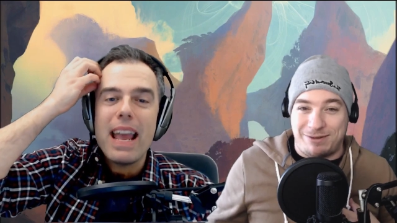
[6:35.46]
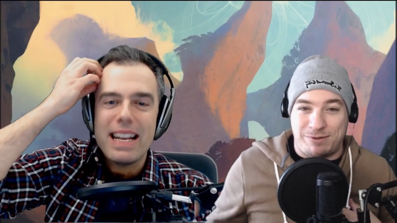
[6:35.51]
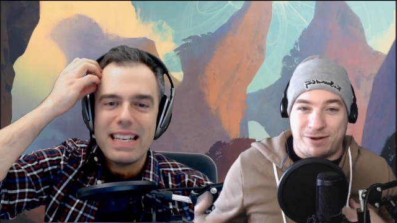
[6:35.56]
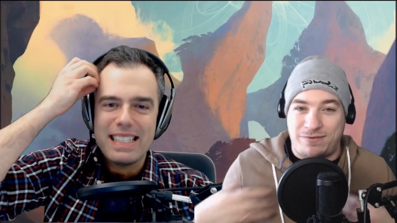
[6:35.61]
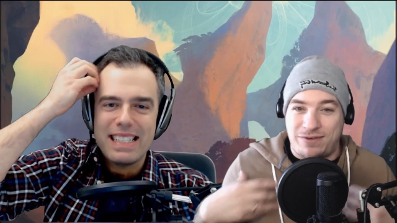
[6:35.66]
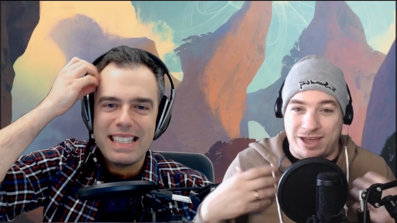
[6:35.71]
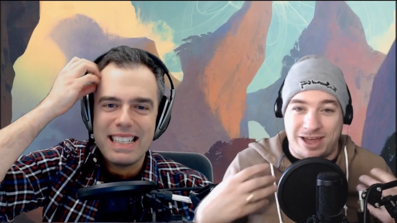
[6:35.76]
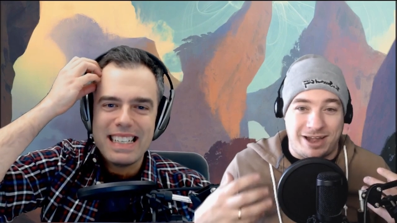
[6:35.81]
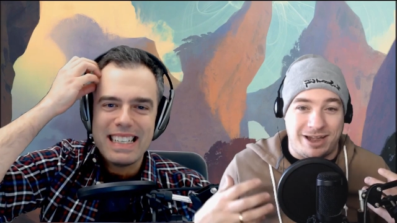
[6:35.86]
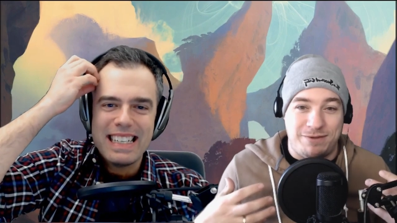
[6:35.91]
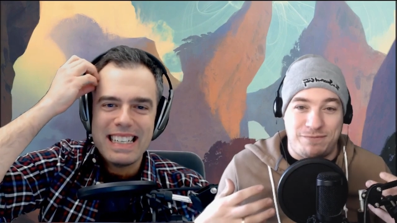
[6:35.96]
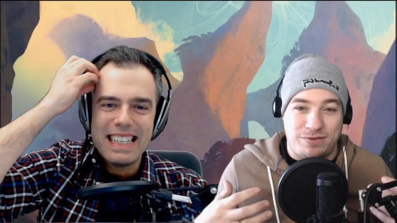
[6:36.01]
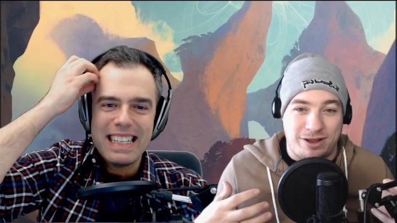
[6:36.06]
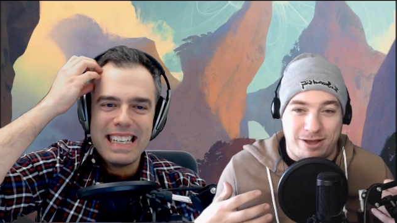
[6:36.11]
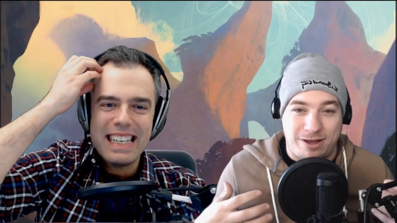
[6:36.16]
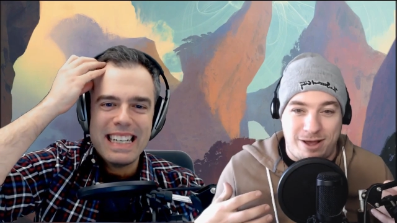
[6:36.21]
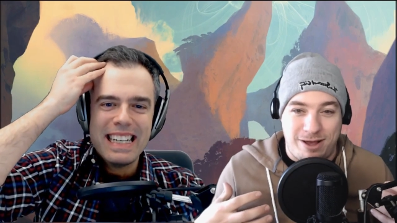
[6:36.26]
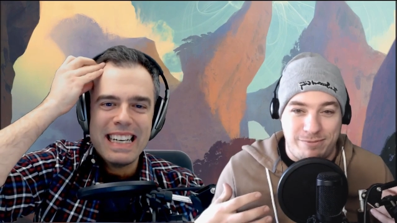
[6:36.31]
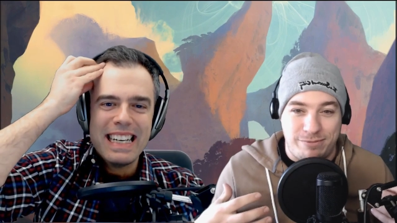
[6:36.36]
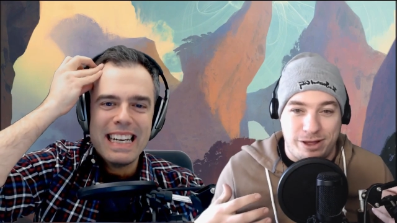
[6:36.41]
Speaker 1: Like, what if I got an
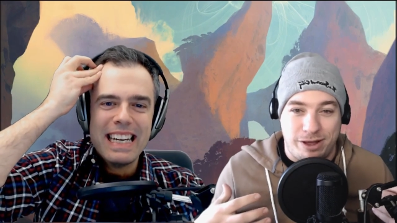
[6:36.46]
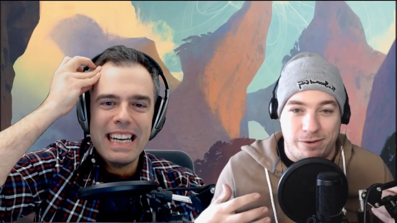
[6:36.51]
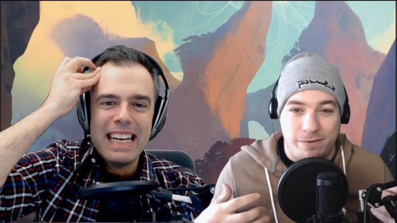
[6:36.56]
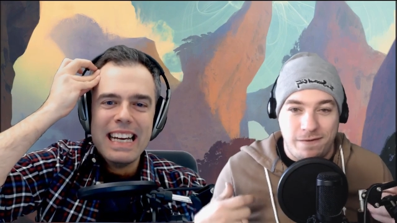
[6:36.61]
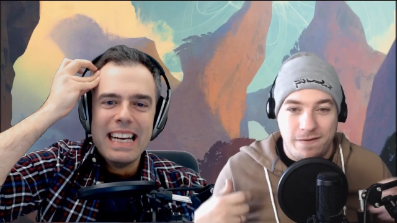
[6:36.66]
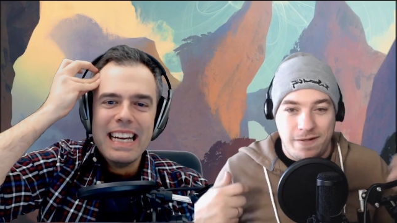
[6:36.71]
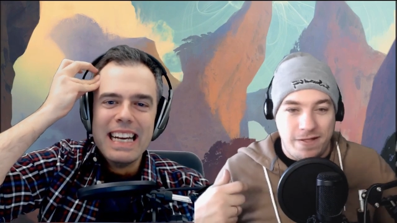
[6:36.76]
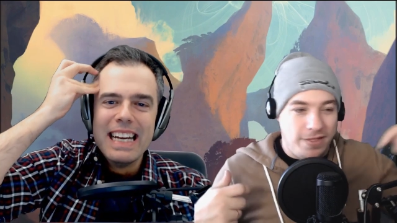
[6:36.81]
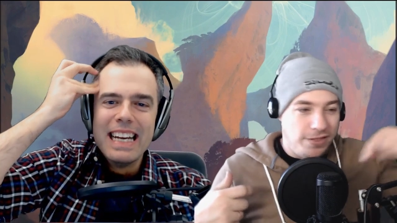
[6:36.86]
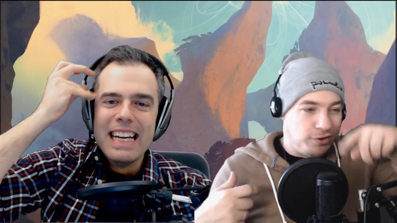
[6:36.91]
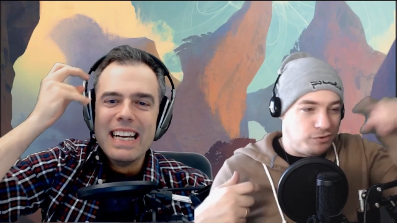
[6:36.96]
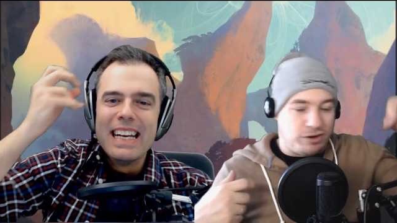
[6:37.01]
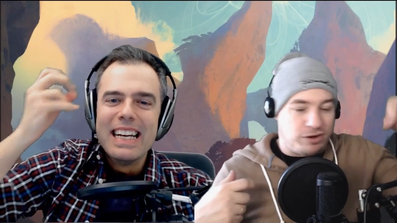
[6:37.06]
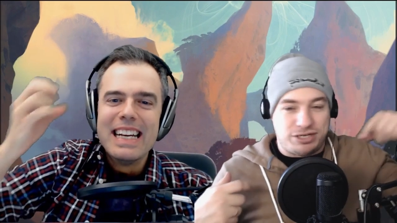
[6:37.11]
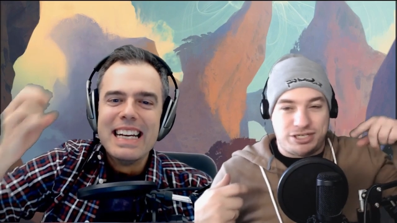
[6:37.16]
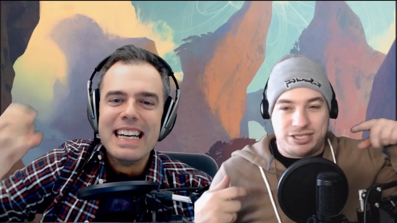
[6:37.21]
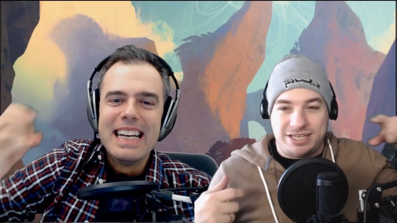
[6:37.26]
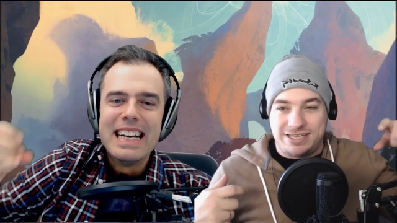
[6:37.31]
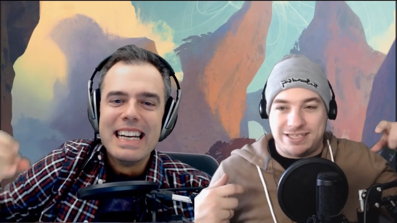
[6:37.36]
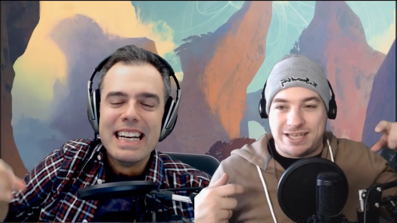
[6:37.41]
infinite combo,
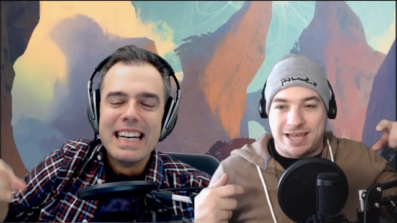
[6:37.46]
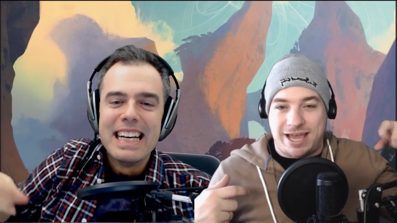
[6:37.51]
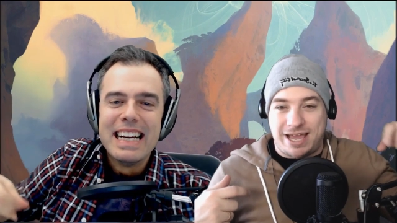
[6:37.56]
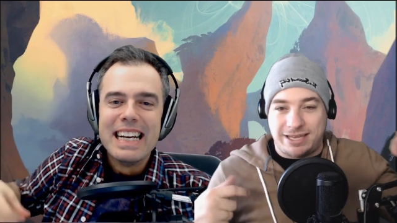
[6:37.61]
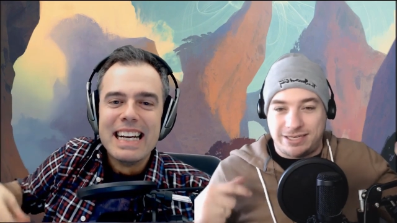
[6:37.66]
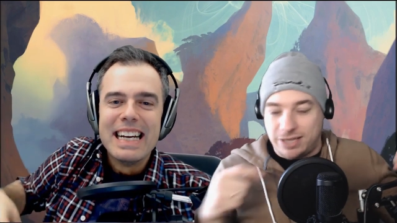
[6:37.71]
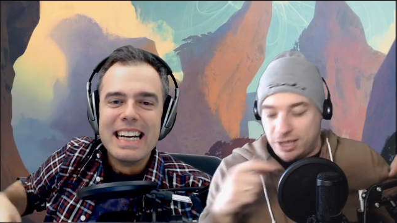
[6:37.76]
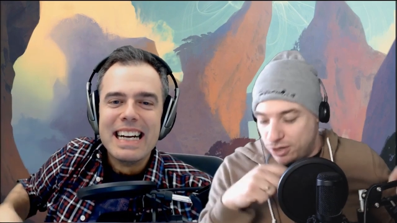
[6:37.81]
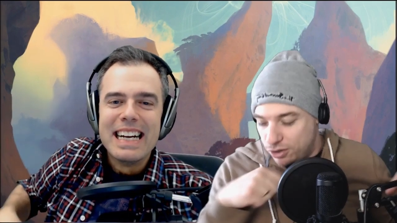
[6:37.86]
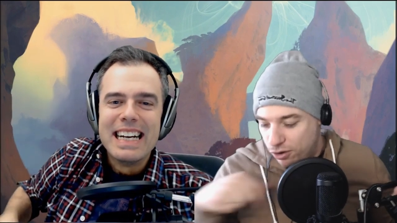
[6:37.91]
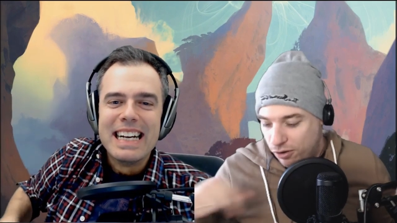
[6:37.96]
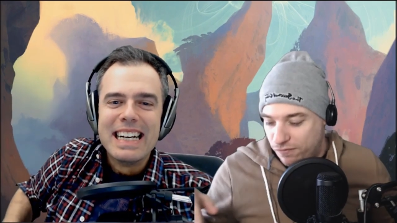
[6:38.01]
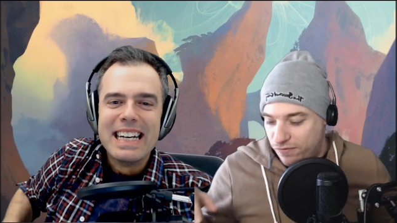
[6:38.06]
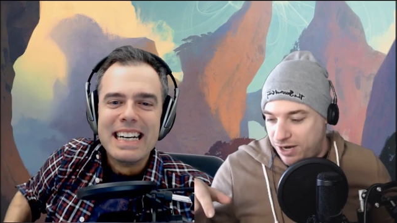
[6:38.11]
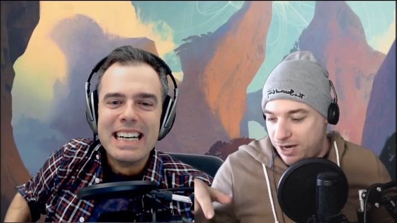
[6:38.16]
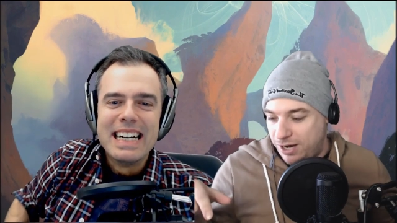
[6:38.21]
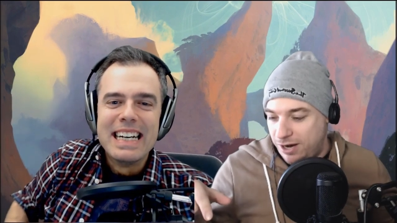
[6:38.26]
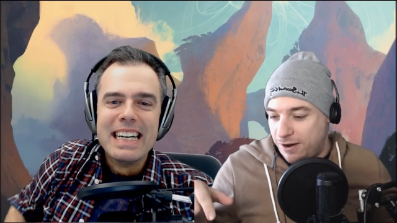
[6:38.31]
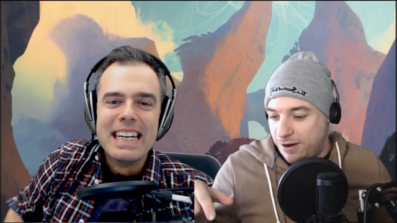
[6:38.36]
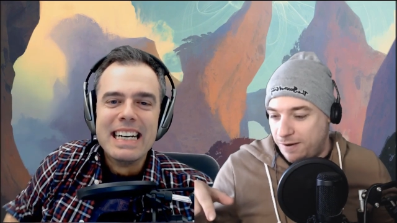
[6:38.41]
crush these guys, go over
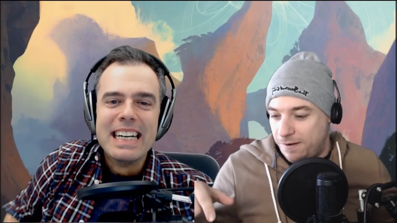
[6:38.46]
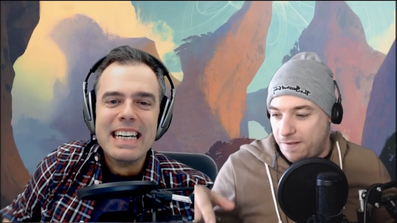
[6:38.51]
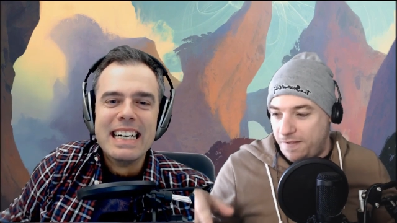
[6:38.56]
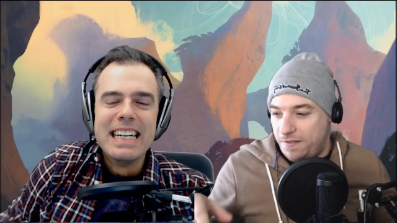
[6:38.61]
here.